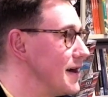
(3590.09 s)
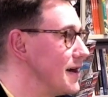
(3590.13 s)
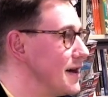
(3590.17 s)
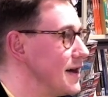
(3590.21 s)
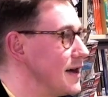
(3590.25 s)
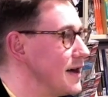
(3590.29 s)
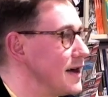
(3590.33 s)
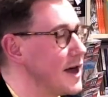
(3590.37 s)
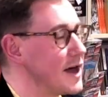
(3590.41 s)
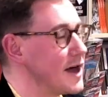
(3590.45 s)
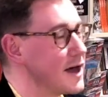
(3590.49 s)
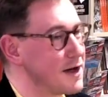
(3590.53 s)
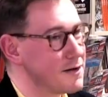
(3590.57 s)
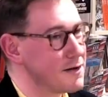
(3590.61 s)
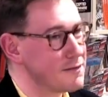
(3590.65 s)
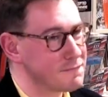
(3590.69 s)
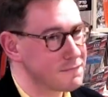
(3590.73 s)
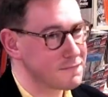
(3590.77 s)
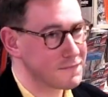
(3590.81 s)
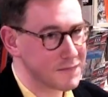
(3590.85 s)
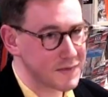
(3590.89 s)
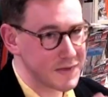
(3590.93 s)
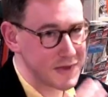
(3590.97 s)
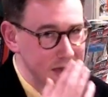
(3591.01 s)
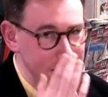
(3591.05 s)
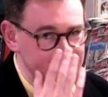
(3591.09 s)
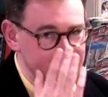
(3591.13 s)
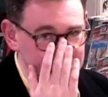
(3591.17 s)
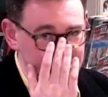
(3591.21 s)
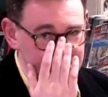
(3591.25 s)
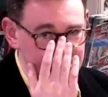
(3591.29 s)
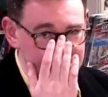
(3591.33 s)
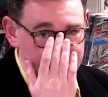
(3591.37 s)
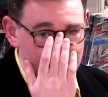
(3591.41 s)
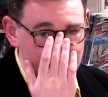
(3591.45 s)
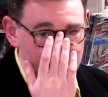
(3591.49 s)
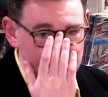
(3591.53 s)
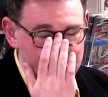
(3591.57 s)
So
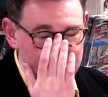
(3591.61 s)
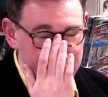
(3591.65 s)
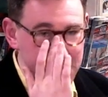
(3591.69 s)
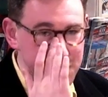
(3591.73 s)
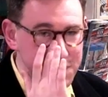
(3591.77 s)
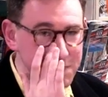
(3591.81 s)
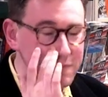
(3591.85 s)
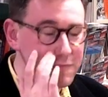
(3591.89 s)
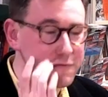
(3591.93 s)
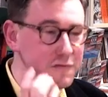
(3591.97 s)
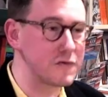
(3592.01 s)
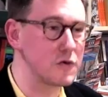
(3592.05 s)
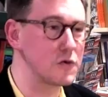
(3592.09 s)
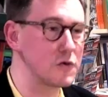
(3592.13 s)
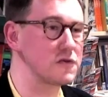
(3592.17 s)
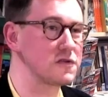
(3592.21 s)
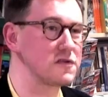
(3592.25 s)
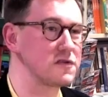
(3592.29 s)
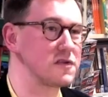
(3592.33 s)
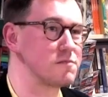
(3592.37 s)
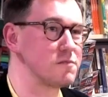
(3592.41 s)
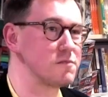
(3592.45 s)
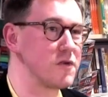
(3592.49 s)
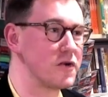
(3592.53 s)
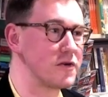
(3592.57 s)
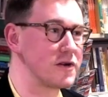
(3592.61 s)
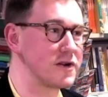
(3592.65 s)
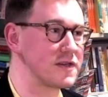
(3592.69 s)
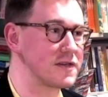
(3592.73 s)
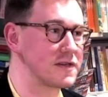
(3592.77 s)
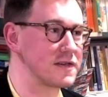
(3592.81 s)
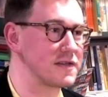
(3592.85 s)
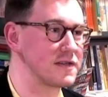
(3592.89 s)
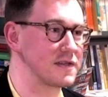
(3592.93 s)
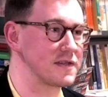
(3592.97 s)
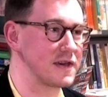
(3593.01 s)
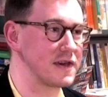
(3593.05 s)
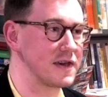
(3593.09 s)
Forster's Morris
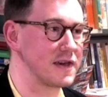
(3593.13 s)
is